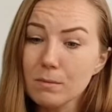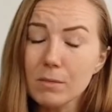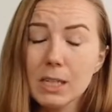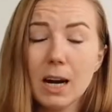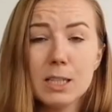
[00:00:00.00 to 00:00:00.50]

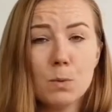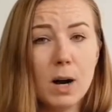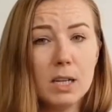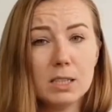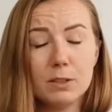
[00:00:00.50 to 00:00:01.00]

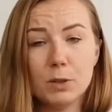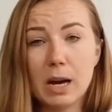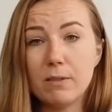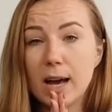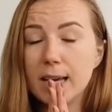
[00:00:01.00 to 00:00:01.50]
Otherwise, if you
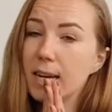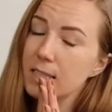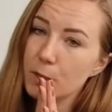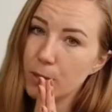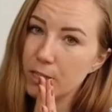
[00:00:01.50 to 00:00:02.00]
have any
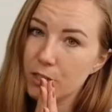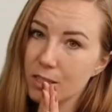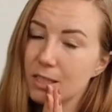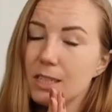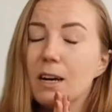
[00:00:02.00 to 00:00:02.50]
other
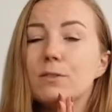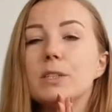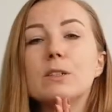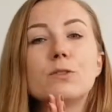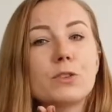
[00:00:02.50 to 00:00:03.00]
questions, yeah,
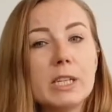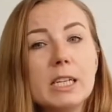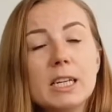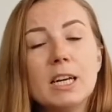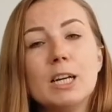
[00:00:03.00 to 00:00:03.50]
feel
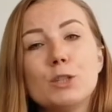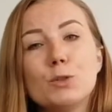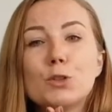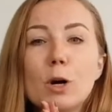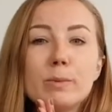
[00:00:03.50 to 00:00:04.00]
free to
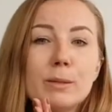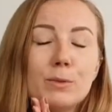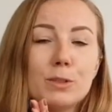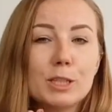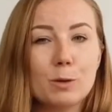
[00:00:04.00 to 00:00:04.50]
drop them
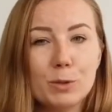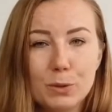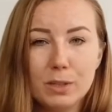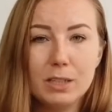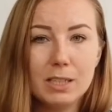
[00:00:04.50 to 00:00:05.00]
to the
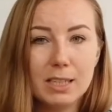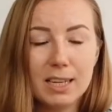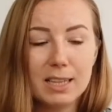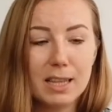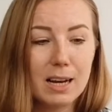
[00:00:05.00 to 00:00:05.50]
community,
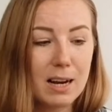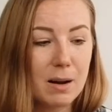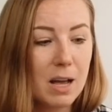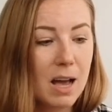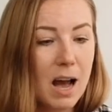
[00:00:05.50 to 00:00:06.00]
and
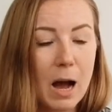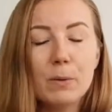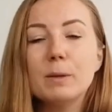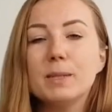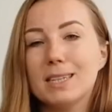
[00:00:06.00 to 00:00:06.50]
I
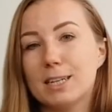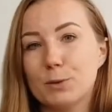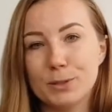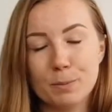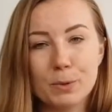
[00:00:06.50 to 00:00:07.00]
will be there to
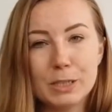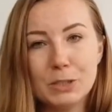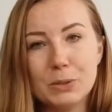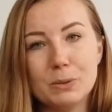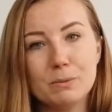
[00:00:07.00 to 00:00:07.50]
support
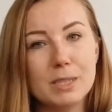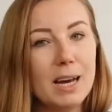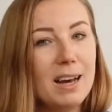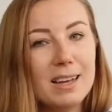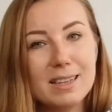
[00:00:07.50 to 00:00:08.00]
you,
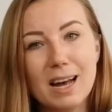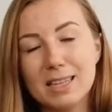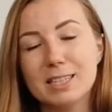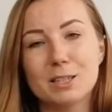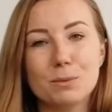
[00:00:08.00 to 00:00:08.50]
yeah, and
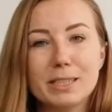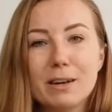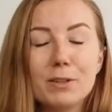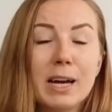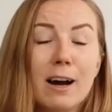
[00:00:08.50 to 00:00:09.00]
answer
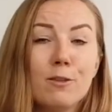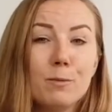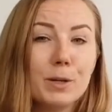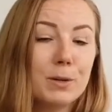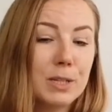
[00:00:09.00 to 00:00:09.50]
whatever you have,
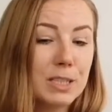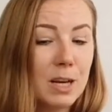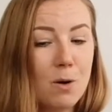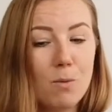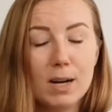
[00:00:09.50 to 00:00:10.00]
because
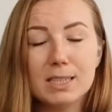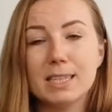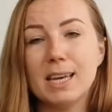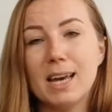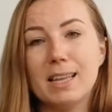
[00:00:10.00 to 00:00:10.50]
once
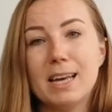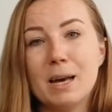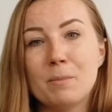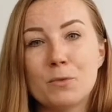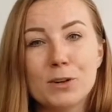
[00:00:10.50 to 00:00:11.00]
again,
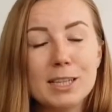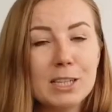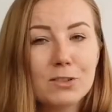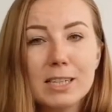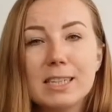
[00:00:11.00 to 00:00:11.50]
I'm
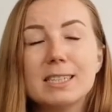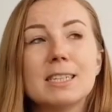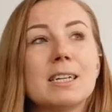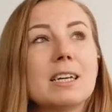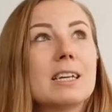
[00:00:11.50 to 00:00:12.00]

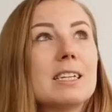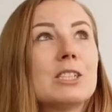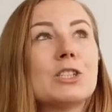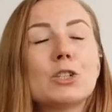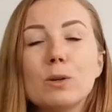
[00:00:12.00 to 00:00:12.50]
really a
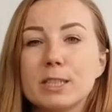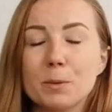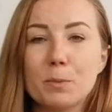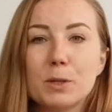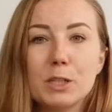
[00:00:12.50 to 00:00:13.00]
strong
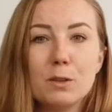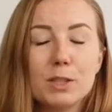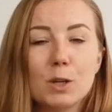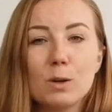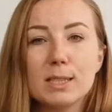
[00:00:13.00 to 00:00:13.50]
supporter of the
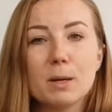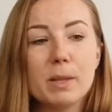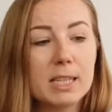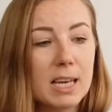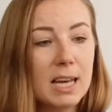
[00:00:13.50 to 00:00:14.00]
concept
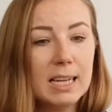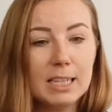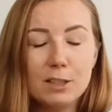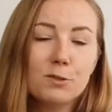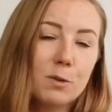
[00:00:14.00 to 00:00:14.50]
that
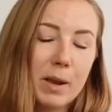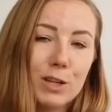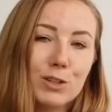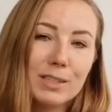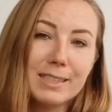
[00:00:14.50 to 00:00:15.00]

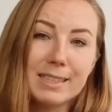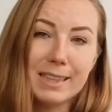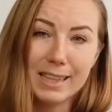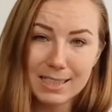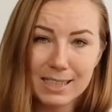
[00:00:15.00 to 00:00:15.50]
information is
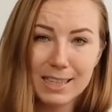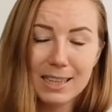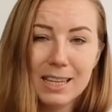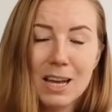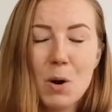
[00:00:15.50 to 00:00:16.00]
nothing
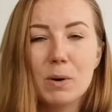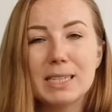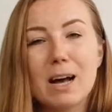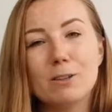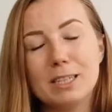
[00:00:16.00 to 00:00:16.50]

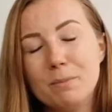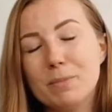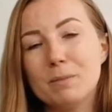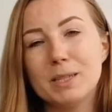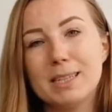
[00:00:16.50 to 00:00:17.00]
without
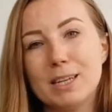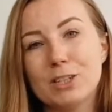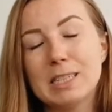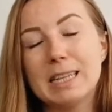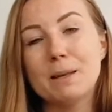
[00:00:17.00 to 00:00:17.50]

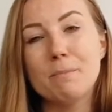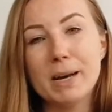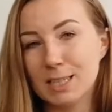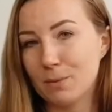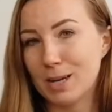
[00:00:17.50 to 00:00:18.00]
implementation, and the
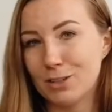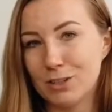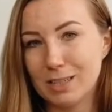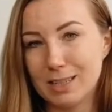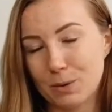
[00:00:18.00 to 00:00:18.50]
best
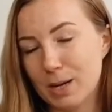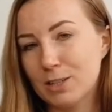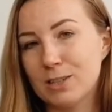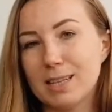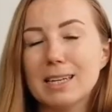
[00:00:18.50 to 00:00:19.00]
question is the
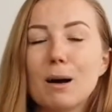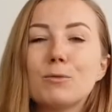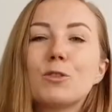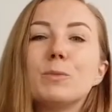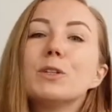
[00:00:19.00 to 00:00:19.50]
question that comes
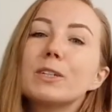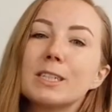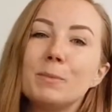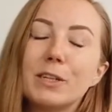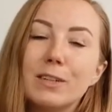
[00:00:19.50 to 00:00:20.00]
from your
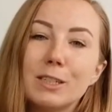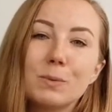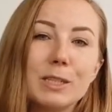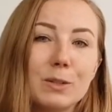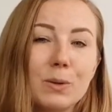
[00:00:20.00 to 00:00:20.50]
experience
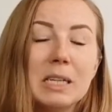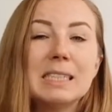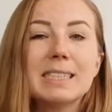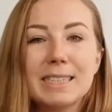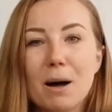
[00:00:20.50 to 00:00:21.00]
when you
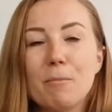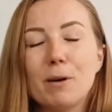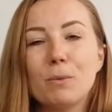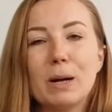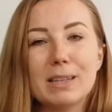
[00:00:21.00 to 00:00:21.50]

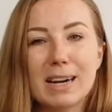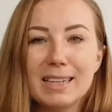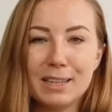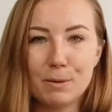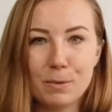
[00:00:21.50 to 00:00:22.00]
stumble while
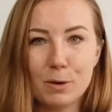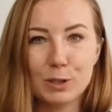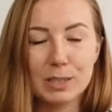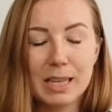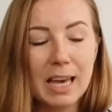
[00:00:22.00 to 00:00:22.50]
writing the
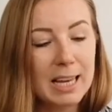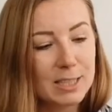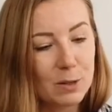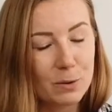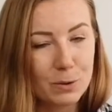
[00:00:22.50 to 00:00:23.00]
project.
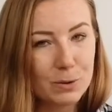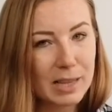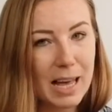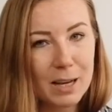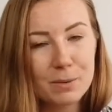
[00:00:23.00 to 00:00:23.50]
So good
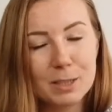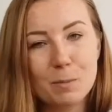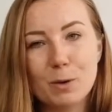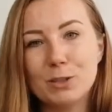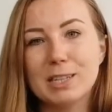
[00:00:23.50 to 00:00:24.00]
luck with your
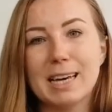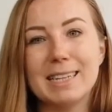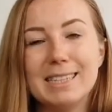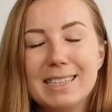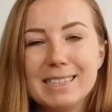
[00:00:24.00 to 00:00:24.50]
project
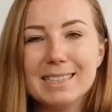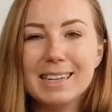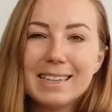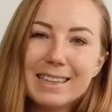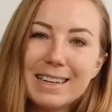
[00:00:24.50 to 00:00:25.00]
ideas,
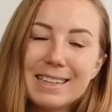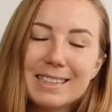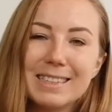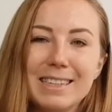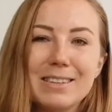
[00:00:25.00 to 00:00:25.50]
and
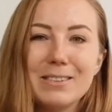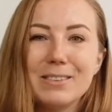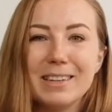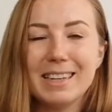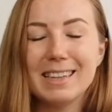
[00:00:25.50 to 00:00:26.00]
see you
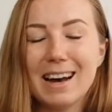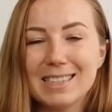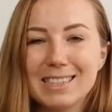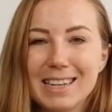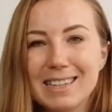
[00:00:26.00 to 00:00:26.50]
in other
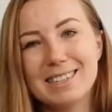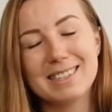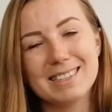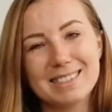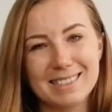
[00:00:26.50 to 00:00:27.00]
challenges.
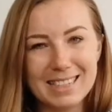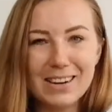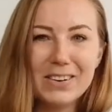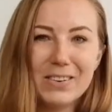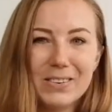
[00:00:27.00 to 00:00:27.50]

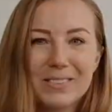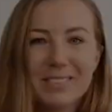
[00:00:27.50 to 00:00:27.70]
Ciao!